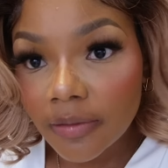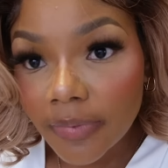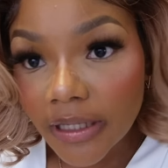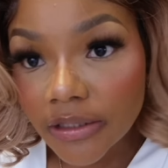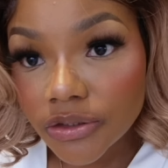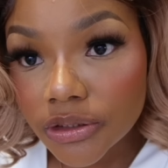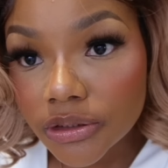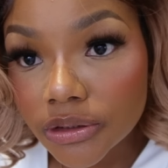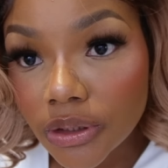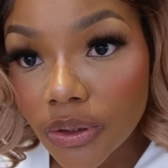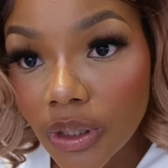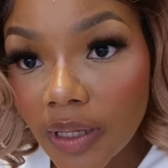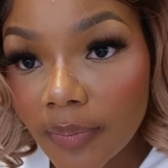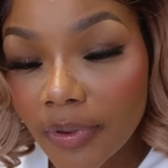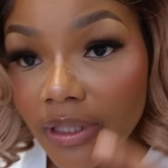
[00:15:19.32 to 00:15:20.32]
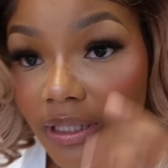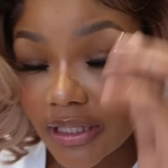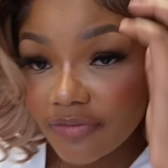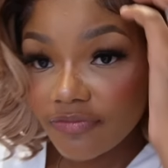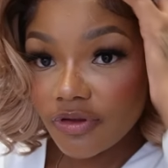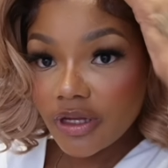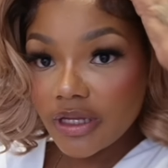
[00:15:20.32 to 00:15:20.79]
battery's low. I'm gonna
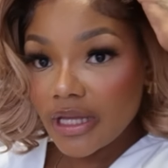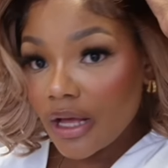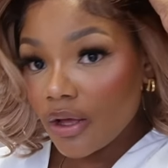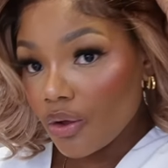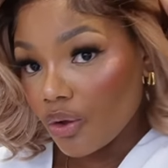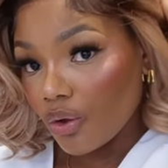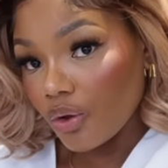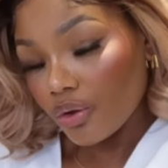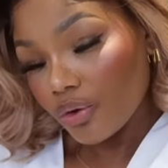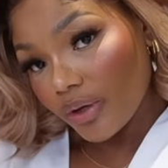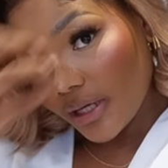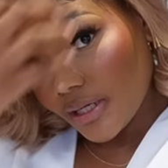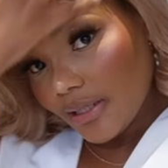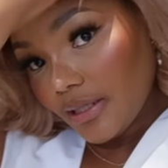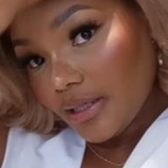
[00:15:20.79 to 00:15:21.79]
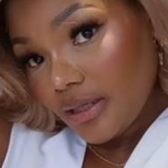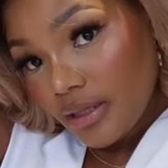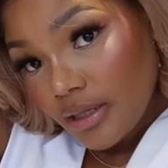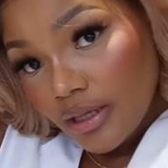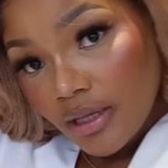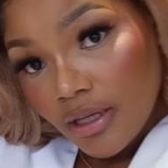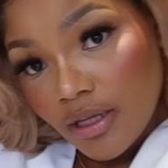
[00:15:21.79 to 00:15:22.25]
give you a young haul quickly
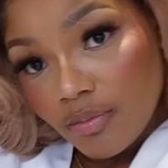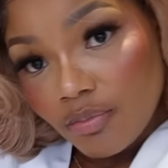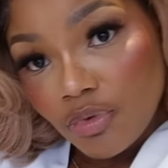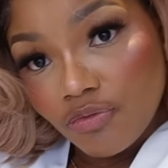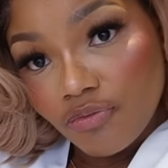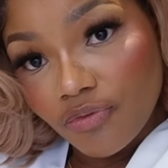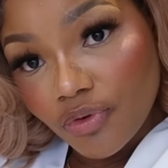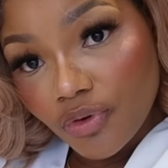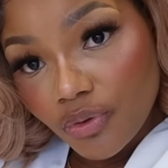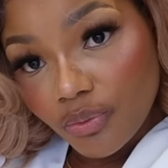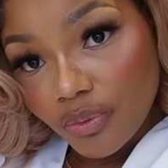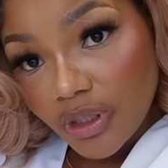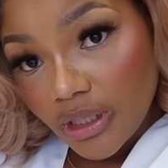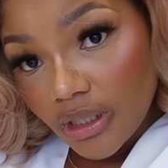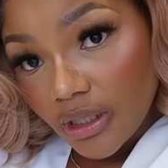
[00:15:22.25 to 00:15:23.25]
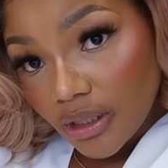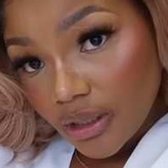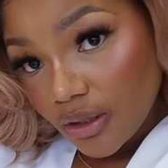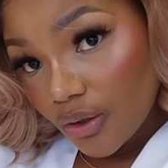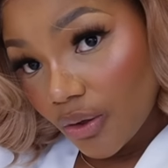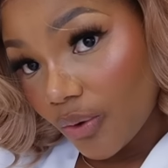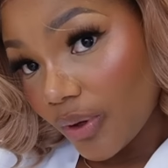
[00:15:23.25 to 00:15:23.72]
before we
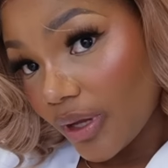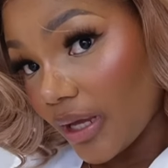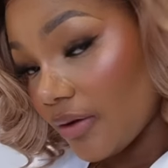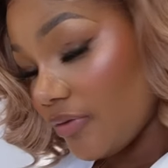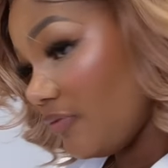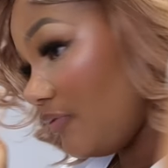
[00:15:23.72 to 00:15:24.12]
go and